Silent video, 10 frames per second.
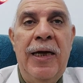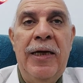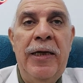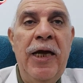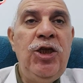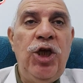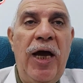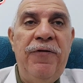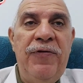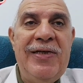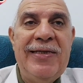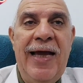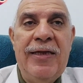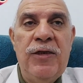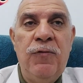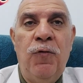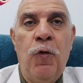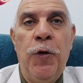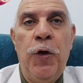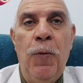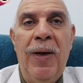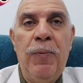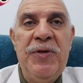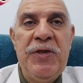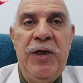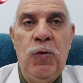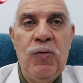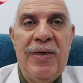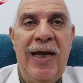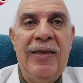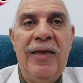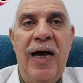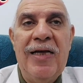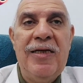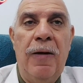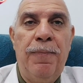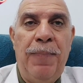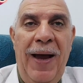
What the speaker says: An HIV stands for human mosquitoes and other